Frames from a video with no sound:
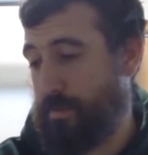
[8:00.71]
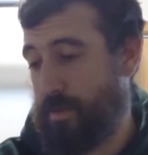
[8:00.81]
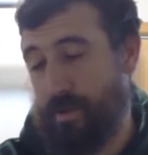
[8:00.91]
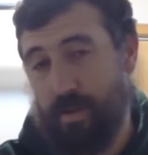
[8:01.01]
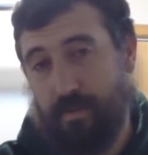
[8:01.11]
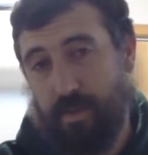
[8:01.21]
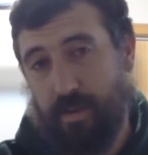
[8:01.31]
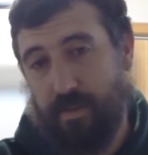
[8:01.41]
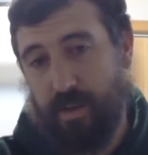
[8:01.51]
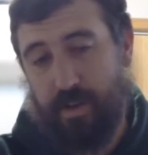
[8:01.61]
I'm going to definitely
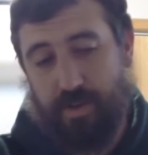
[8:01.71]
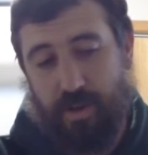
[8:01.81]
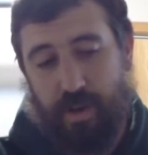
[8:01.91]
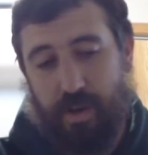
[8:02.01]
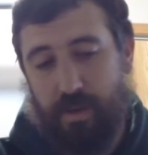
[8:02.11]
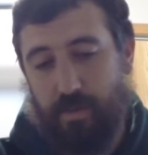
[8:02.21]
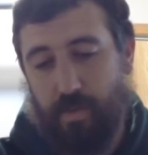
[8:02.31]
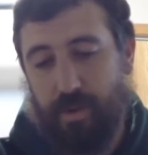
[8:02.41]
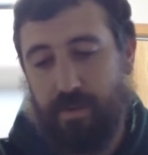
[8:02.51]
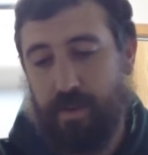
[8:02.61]
give that a try
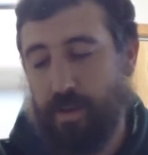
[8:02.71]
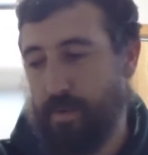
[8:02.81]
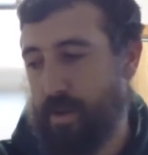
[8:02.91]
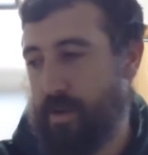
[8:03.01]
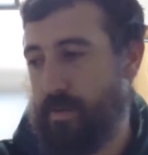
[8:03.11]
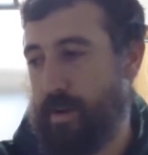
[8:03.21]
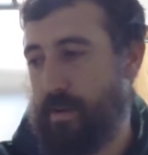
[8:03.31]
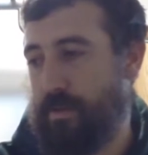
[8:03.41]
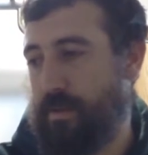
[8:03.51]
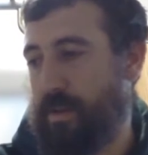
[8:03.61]
Wednesday when I go
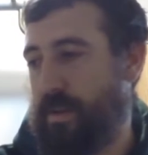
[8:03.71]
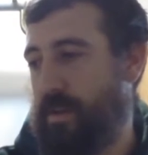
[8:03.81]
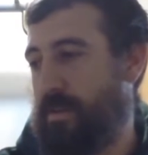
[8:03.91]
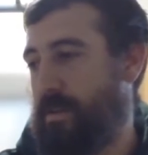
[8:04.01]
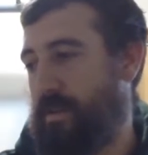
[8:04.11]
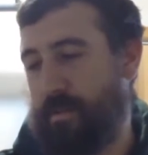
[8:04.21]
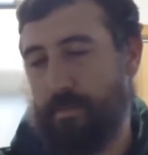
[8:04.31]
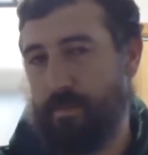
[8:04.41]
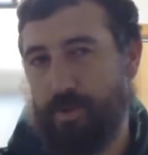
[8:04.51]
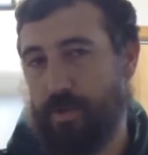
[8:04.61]
out again, because
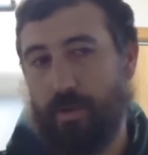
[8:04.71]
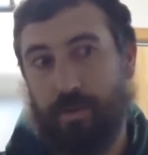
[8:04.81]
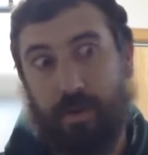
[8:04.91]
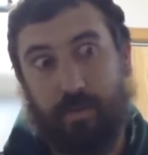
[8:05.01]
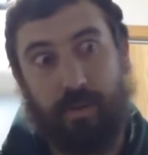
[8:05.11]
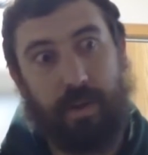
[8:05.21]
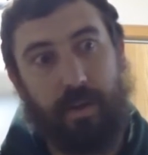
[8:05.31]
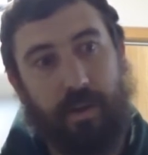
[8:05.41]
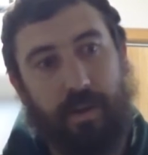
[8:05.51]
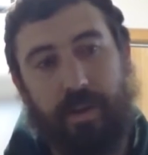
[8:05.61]
I'm sure I'll knock one down
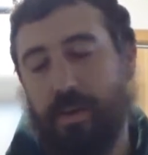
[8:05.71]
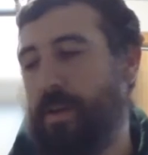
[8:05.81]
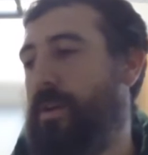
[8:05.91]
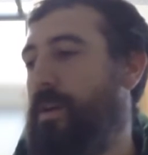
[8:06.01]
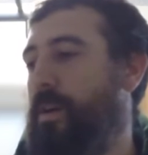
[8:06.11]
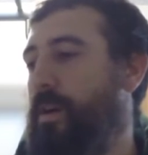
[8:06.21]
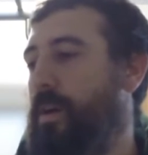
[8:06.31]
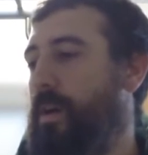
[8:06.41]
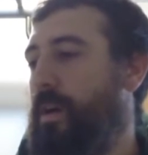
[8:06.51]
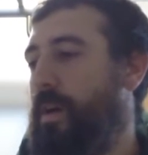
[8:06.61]
and not kill it.
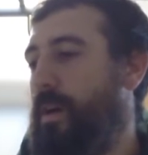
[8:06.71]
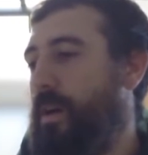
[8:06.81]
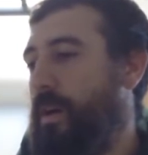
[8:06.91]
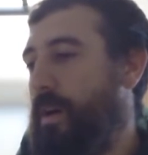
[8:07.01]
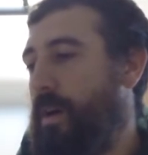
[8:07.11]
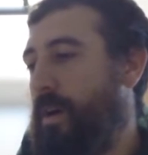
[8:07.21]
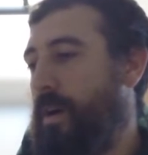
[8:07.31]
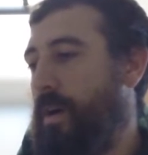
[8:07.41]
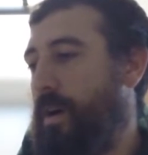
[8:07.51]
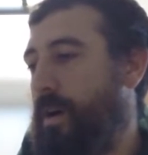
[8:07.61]

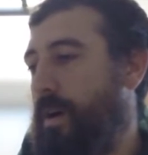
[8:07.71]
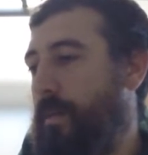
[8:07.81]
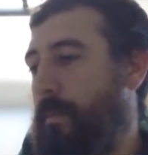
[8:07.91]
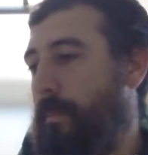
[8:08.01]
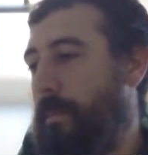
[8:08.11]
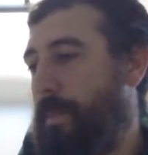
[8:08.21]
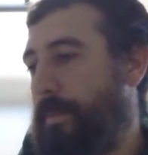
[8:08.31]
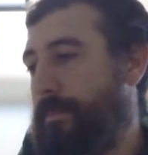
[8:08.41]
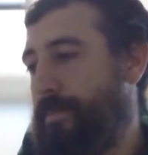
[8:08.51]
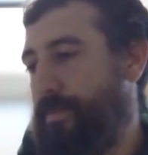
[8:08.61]
Then
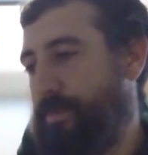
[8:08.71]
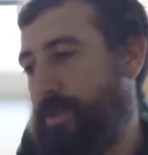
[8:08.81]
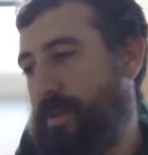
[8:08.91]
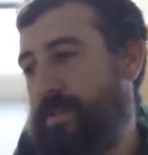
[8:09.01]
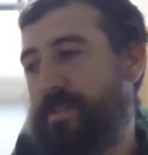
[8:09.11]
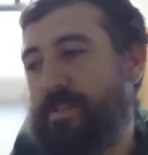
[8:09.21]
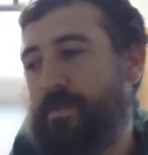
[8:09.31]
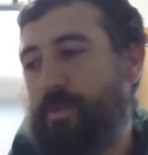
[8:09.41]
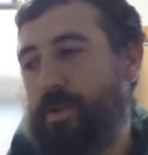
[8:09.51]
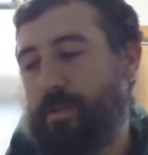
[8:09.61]
the
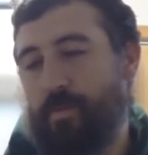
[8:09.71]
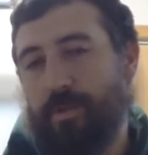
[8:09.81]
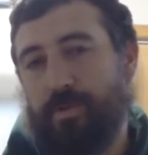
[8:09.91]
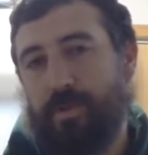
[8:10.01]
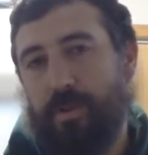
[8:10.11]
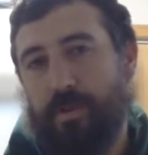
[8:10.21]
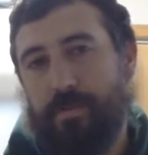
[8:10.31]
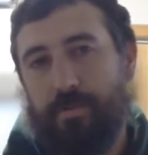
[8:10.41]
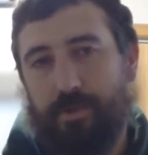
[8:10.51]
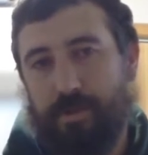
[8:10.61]
6-in-1 whistle
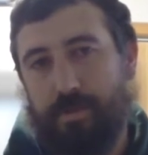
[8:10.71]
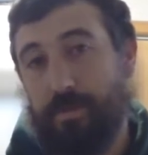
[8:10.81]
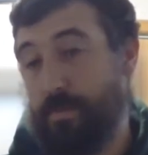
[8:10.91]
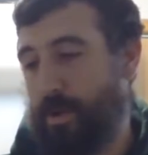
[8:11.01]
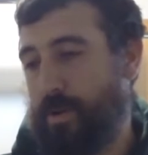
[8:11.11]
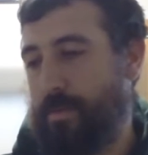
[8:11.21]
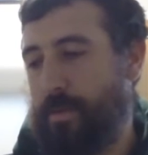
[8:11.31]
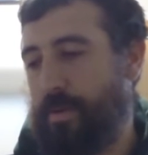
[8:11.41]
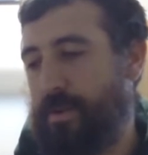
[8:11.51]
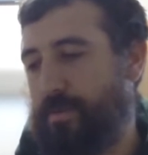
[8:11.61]
call, which is probably going to be
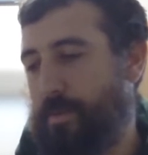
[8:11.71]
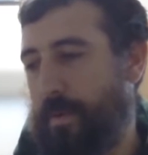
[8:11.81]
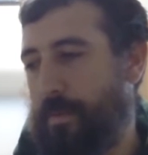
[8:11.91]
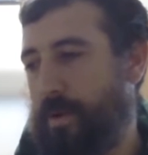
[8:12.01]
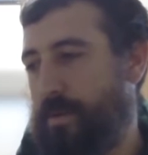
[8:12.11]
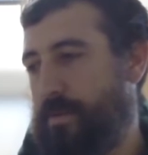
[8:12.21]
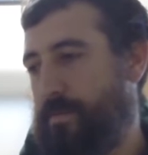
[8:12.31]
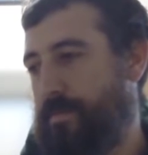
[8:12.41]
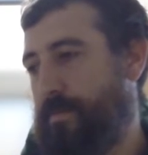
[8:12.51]
a present for my brother.